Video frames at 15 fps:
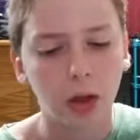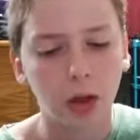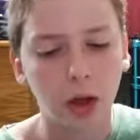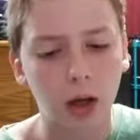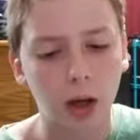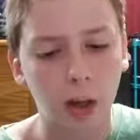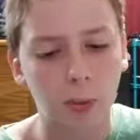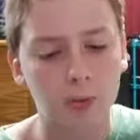
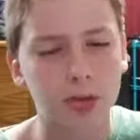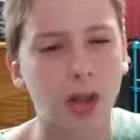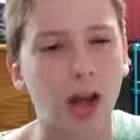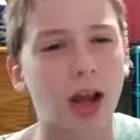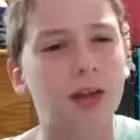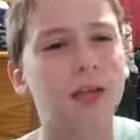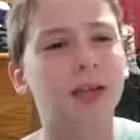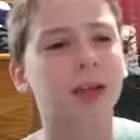Um,
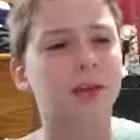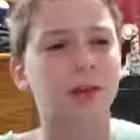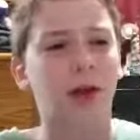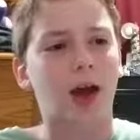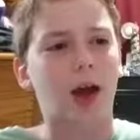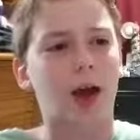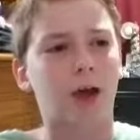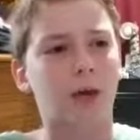I think
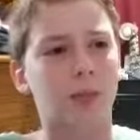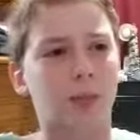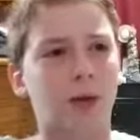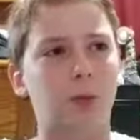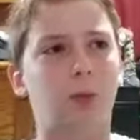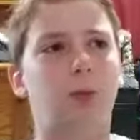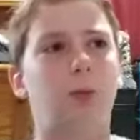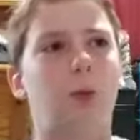that Iron
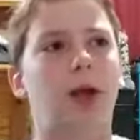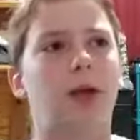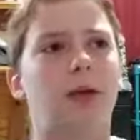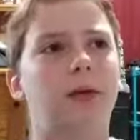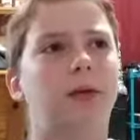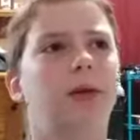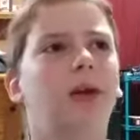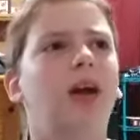Man would
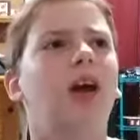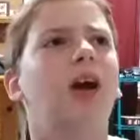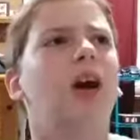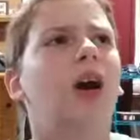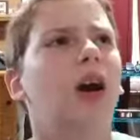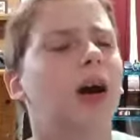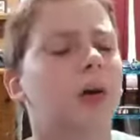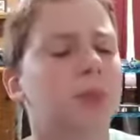win
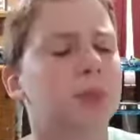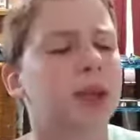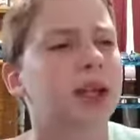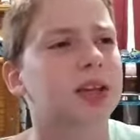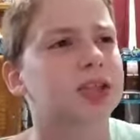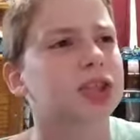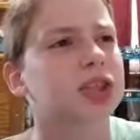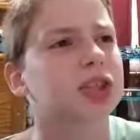uh,
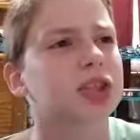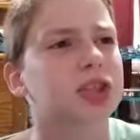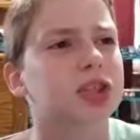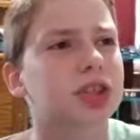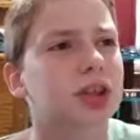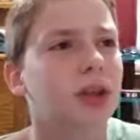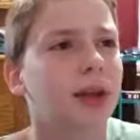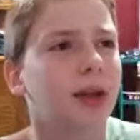because he's
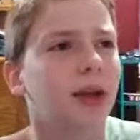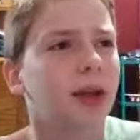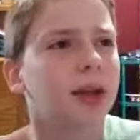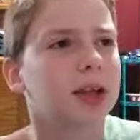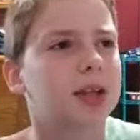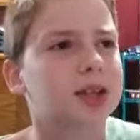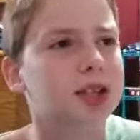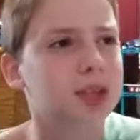just
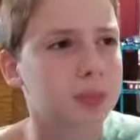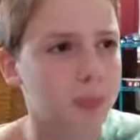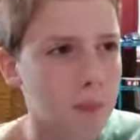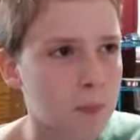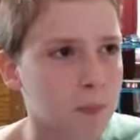he's